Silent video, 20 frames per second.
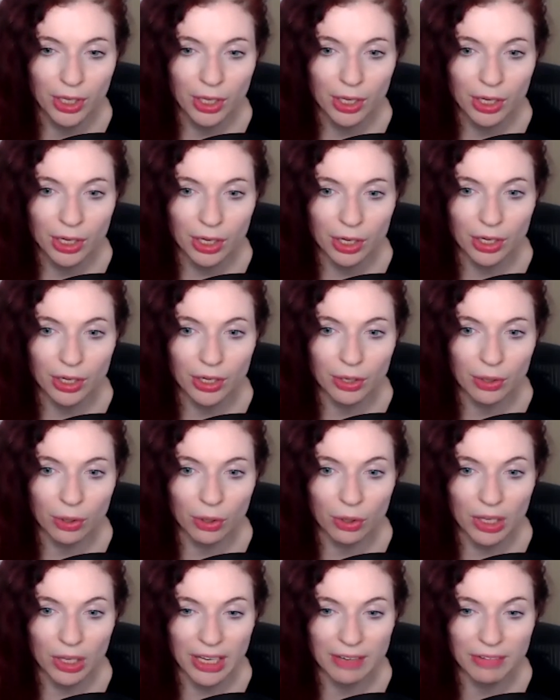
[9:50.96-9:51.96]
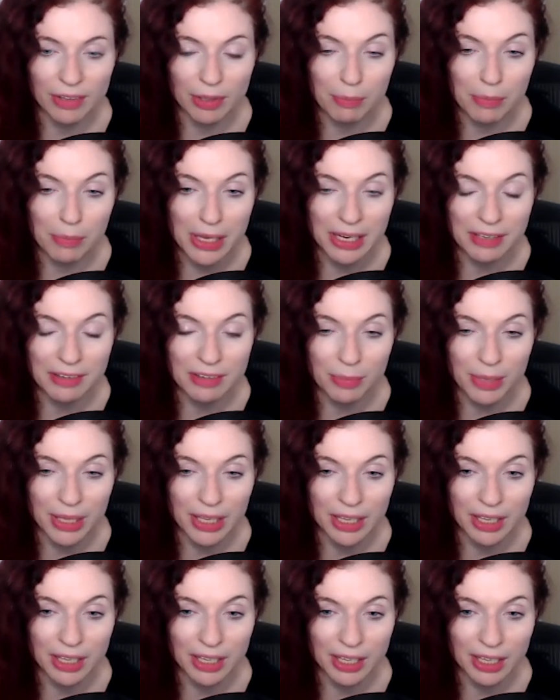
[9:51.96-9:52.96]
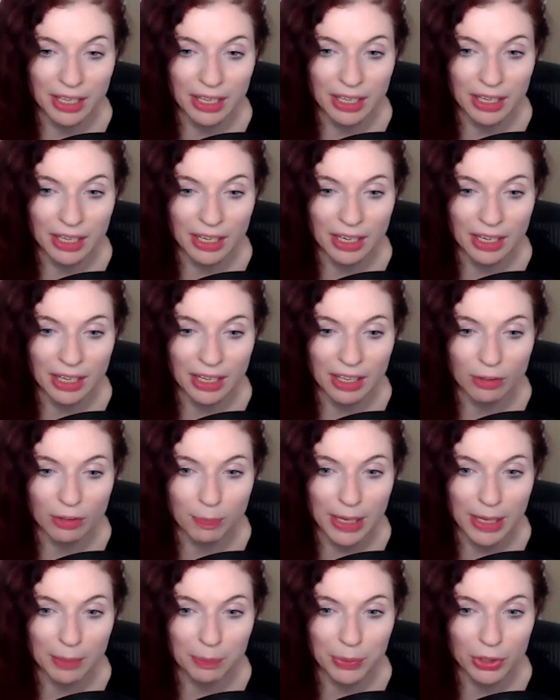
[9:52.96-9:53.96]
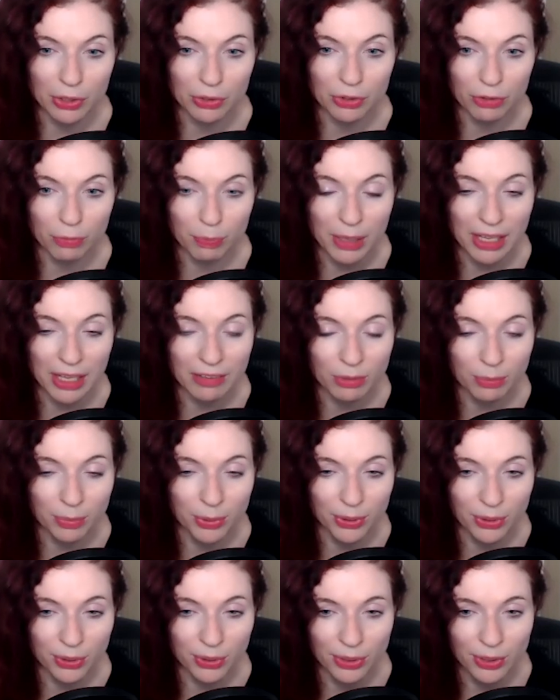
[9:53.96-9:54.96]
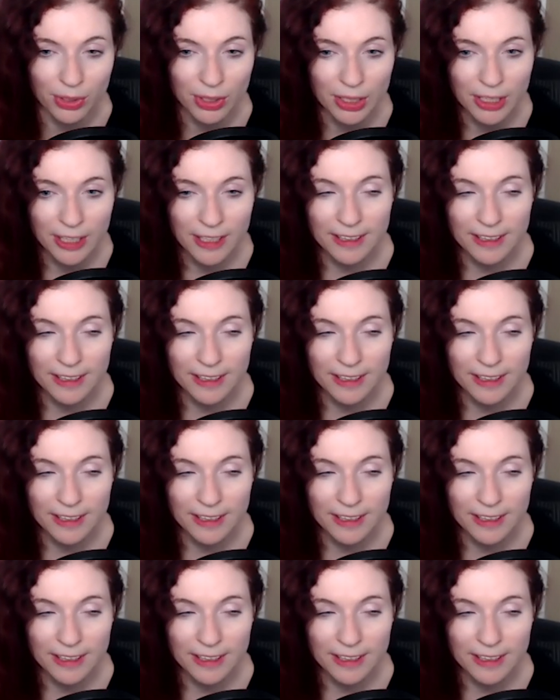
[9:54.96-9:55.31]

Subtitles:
are all kind of committed to making it as popular as possible.